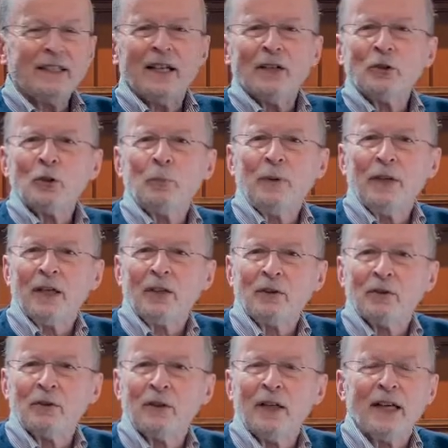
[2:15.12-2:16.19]
down at the
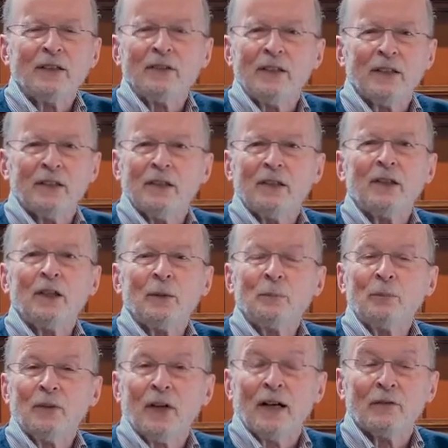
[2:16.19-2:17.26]
piano and did an
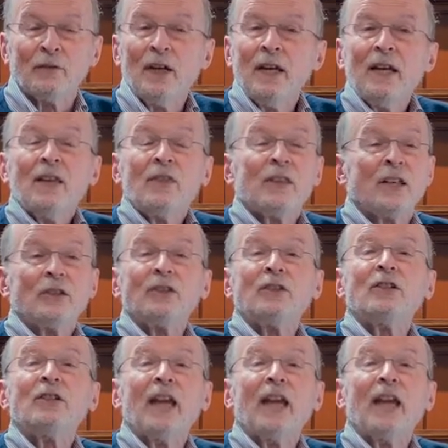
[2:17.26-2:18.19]
improv that